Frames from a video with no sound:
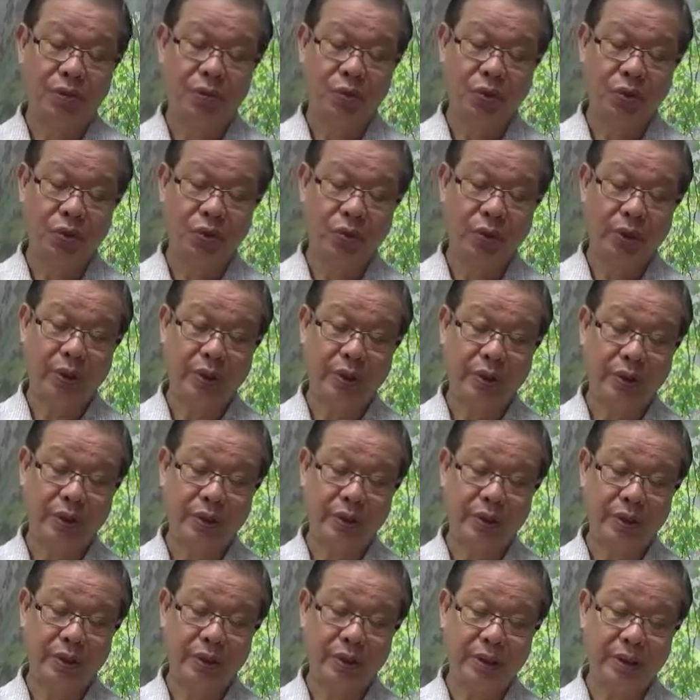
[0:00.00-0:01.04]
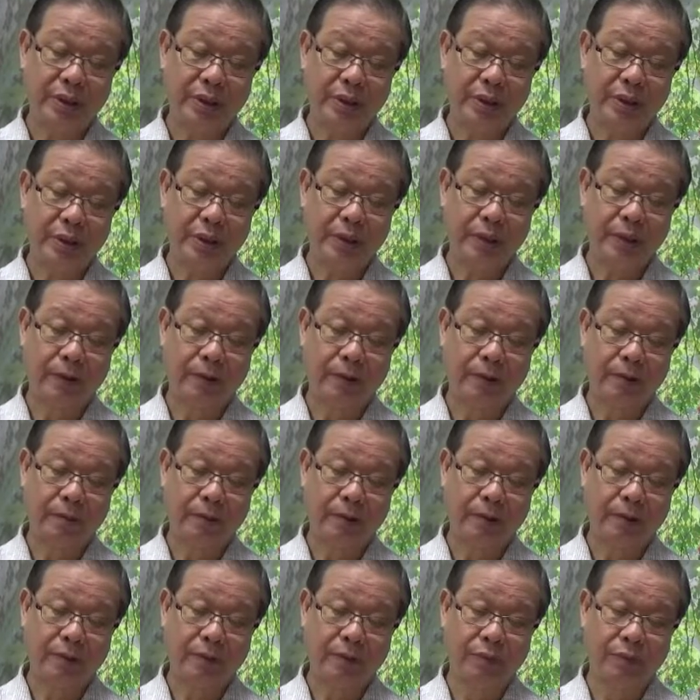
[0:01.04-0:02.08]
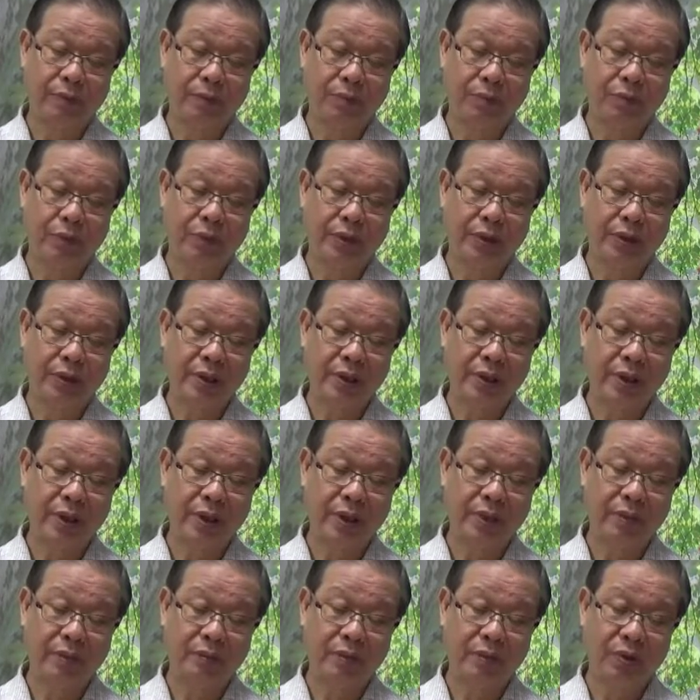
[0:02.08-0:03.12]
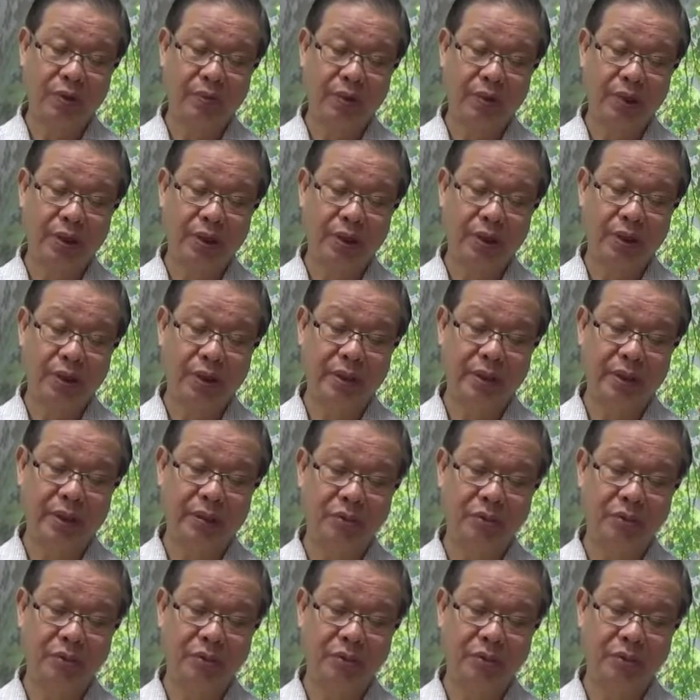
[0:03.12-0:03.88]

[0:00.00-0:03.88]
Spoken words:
Most wanderers of the Buddha's time would be,